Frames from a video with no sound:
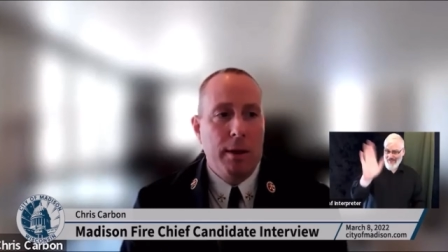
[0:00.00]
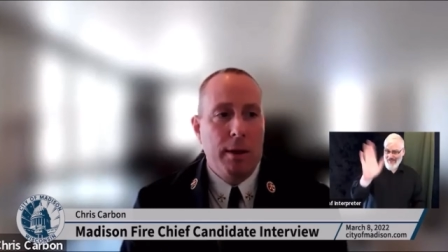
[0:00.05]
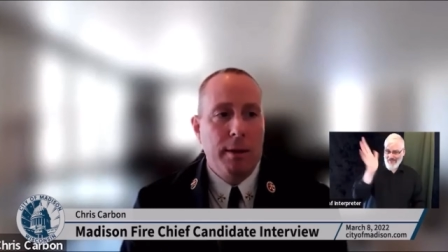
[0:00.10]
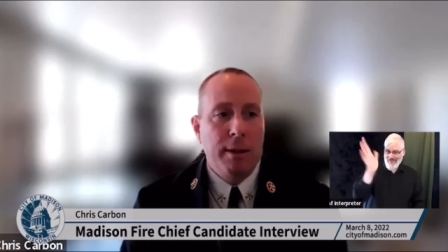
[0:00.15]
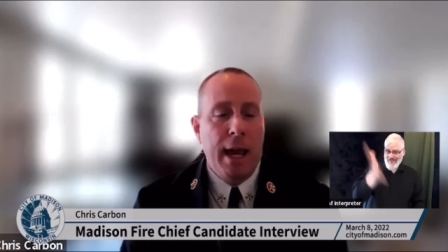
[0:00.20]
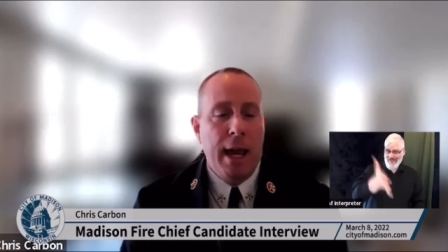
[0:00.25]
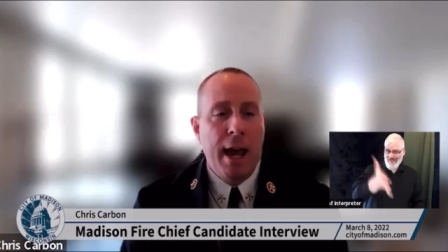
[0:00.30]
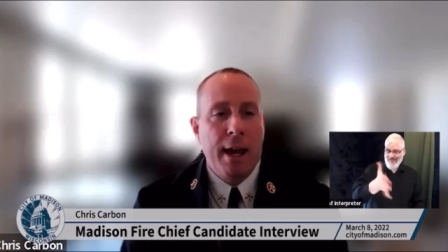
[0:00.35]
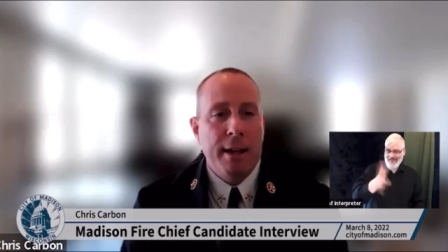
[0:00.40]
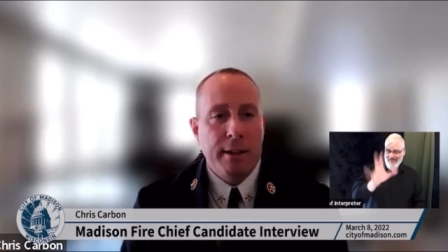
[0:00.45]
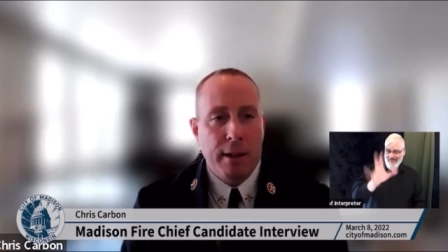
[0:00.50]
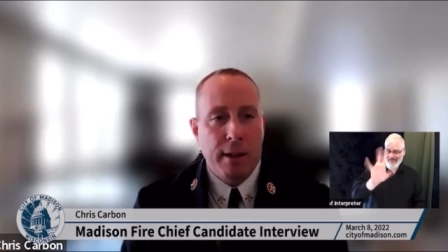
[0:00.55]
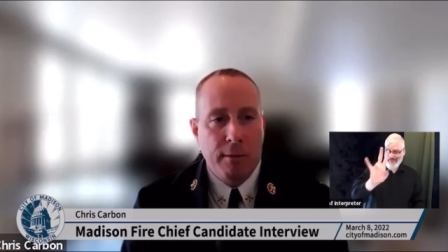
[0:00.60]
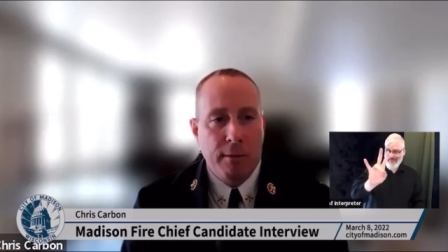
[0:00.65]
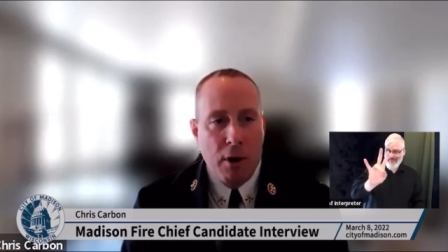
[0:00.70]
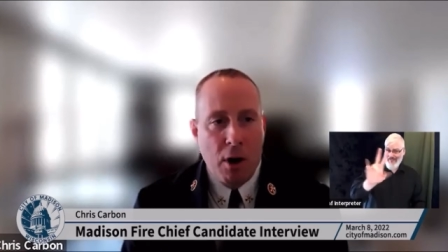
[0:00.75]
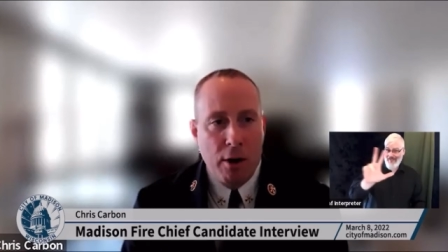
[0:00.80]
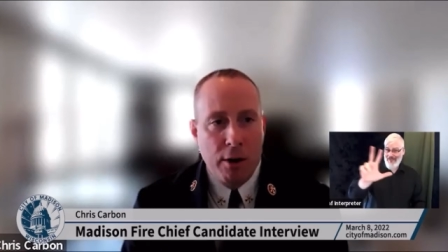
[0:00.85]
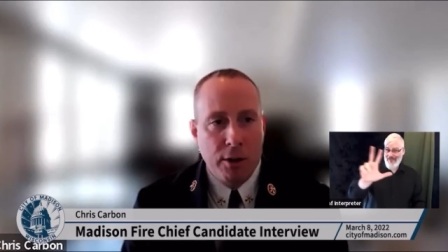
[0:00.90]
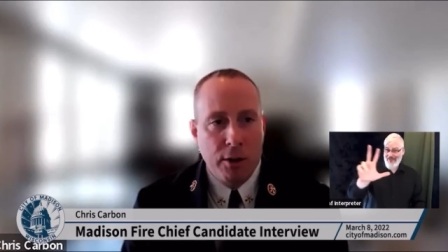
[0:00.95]
task of
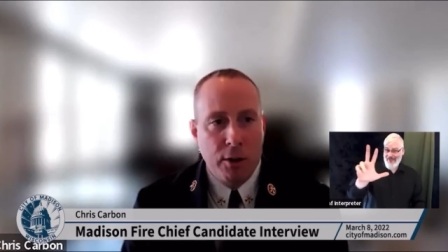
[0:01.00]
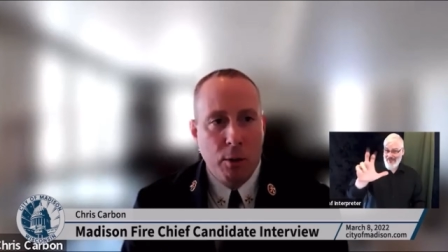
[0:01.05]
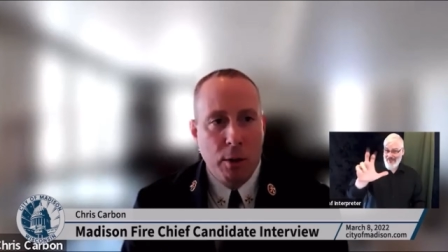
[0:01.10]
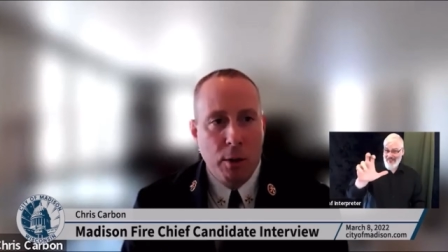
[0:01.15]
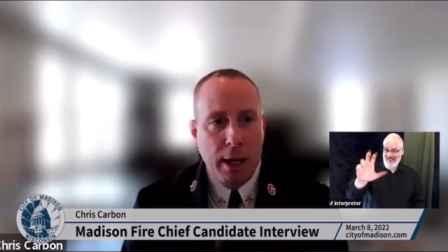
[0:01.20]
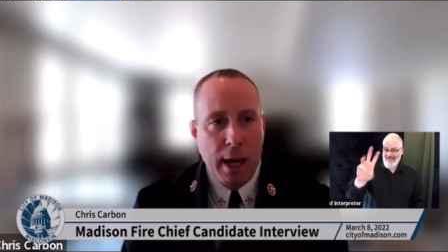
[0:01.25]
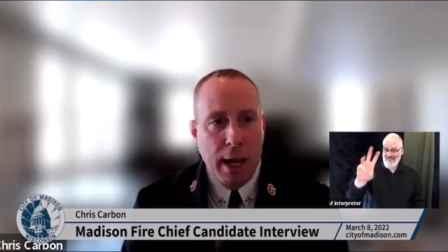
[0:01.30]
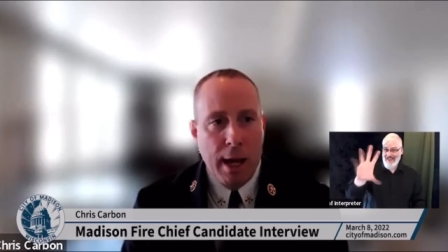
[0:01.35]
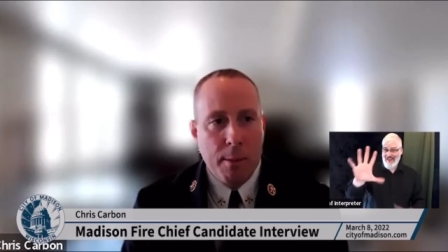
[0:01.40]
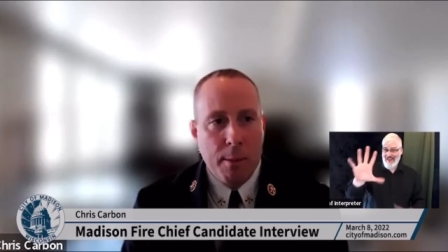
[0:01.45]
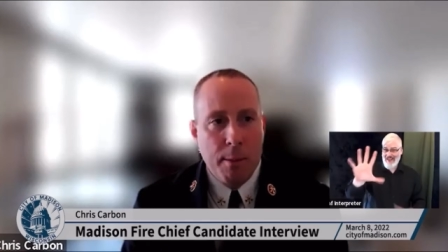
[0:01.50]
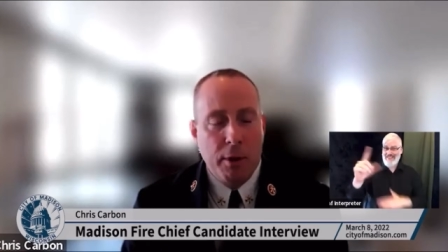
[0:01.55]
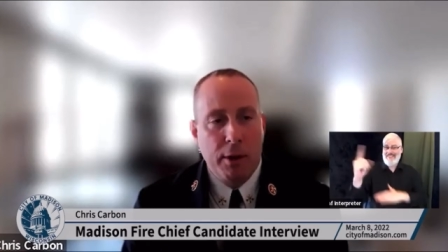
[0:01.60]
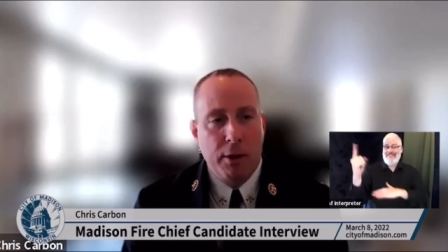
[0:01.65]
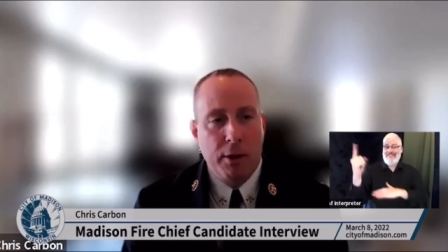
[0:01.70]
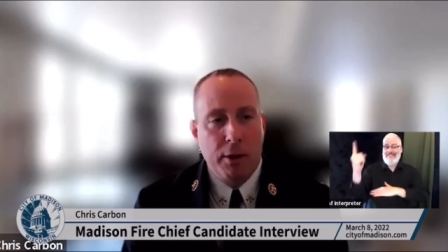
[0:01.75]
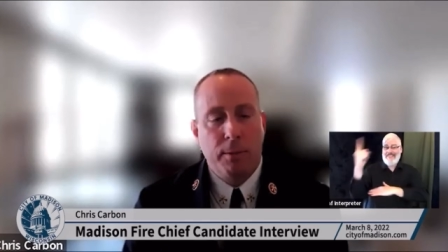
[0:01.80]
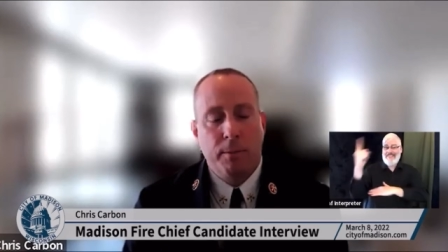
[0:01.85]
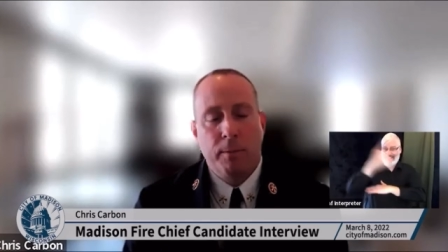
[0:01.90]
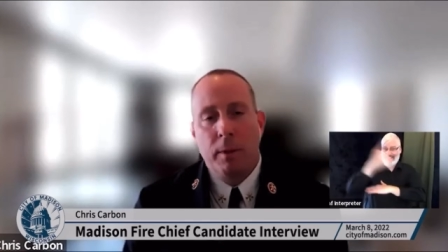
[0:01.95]
ours to
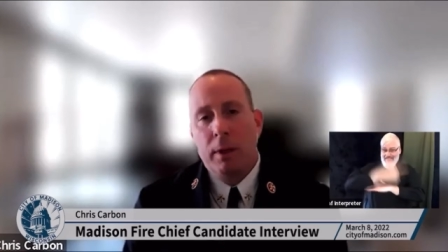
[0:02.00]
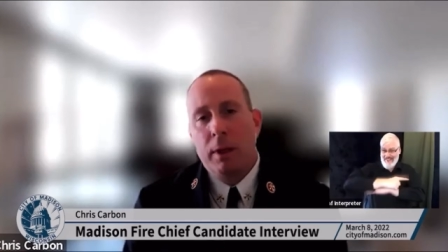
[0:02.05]
accomplish.